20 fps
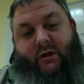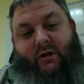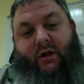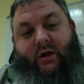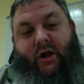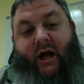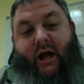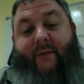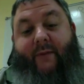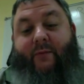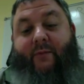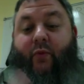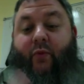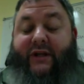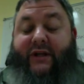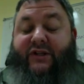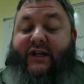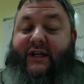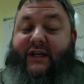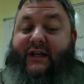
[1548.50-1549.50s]

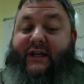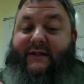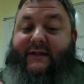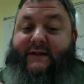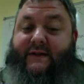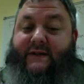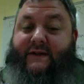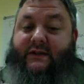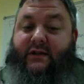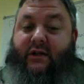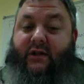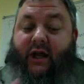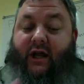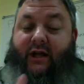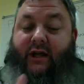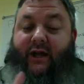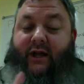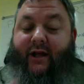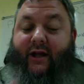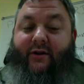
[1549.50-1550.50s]
Which is
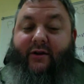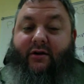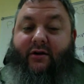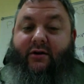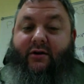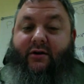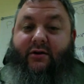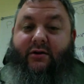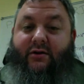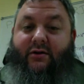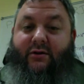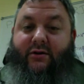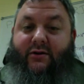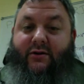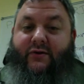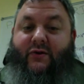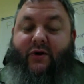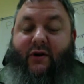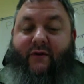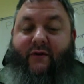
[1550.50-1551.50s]
another
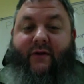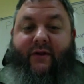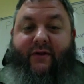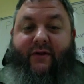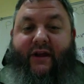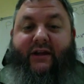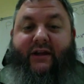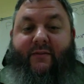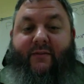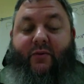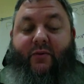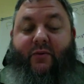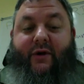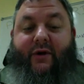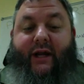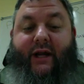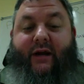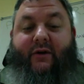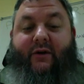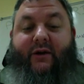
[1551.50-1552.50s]
sort of a thing to
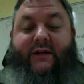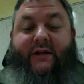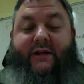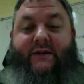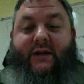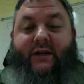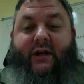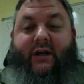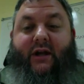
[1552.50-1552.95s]
point out is